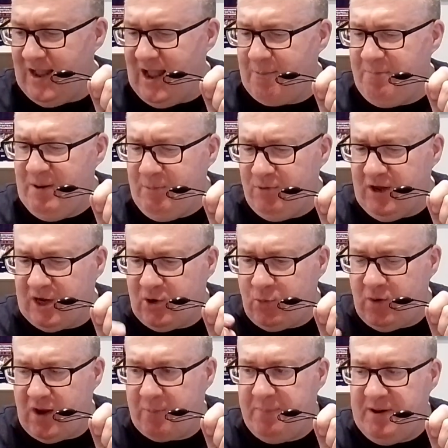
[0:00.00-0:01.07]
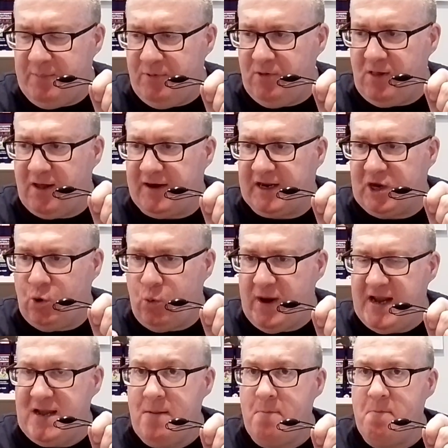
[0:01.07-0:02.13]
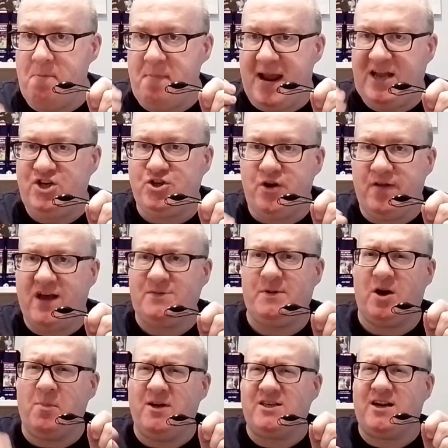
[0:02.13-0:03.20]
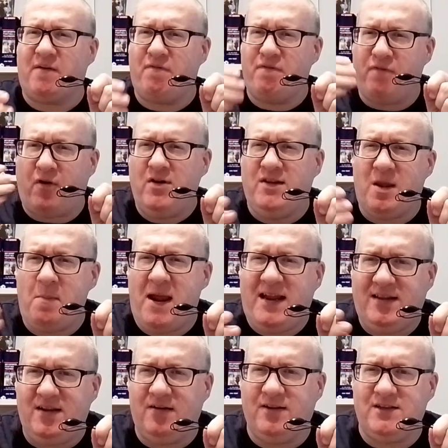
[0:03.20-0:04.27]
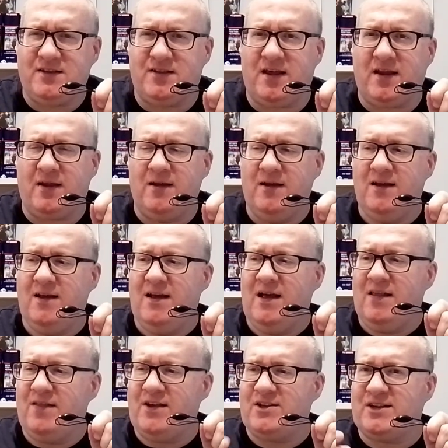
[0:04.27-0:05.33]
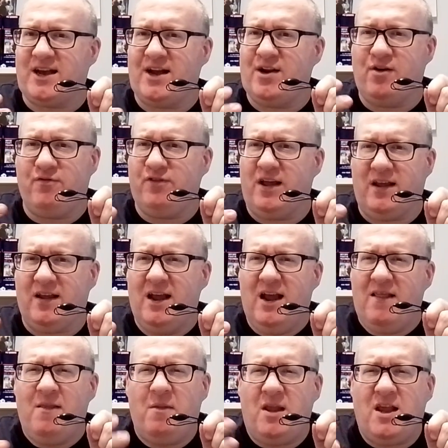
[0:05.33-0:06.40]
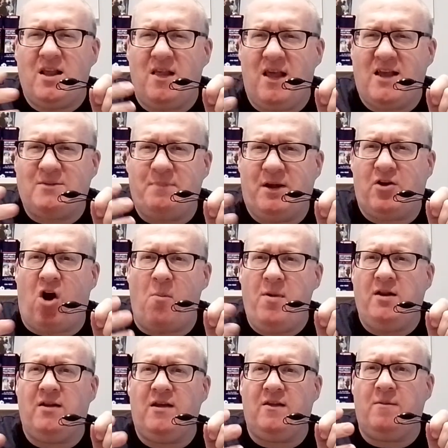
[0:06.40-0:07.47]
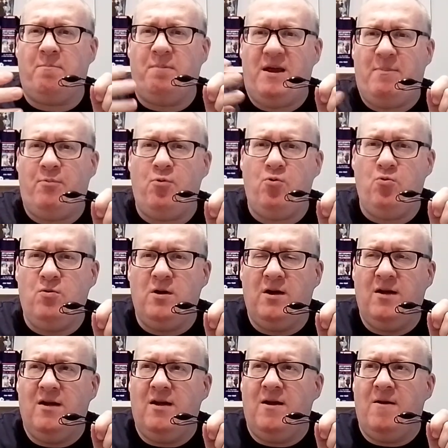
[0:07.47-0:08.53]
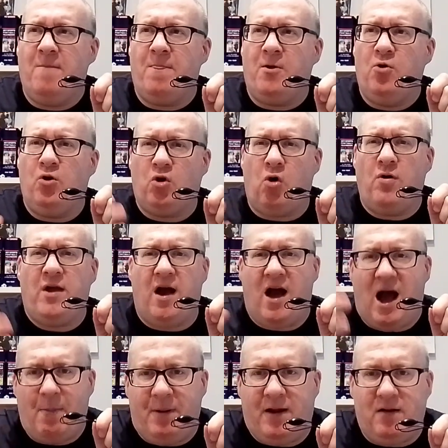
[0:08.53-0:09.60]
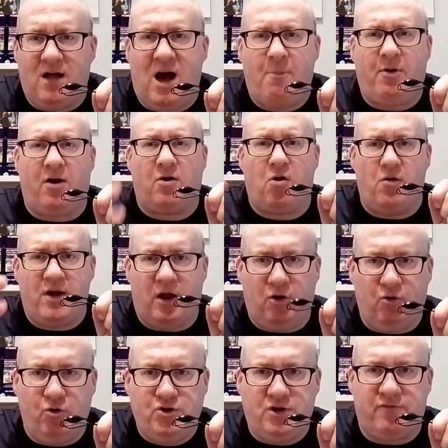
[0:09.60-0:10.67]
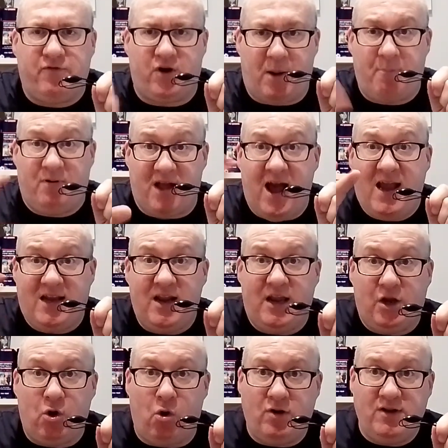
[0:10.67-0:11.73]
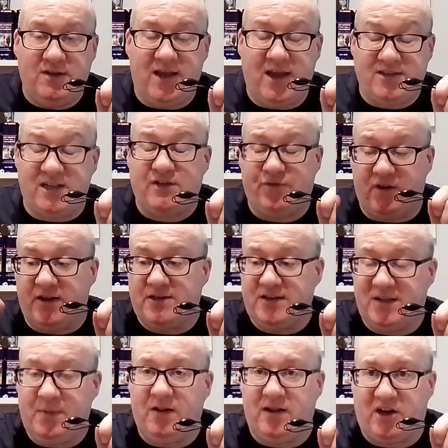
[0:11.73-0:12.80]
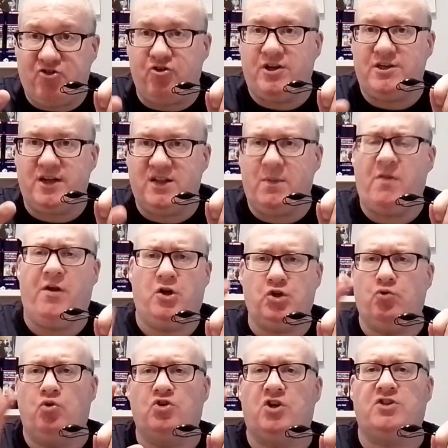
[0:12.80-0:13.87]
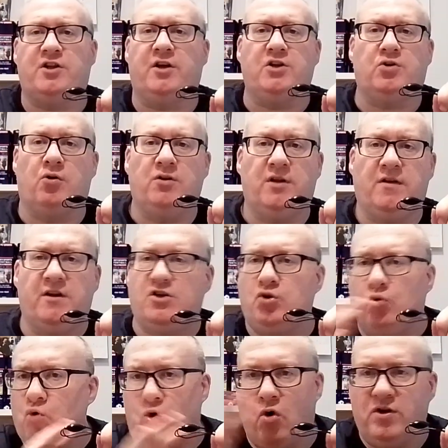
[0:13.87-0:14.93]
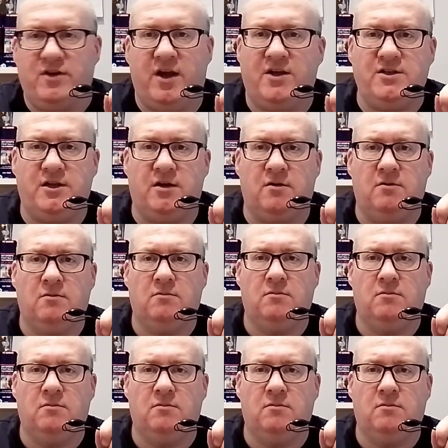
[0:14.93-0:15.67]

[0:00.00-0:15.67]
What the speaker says: And people are equating mentioning that. It's becoming this kind of fundamentalist thing. This kind of like, it's becoming like the people who call you a happy clapper or call you a loser for applying any context. And this fella literally said to me, there is no such thing as context. There is no context here.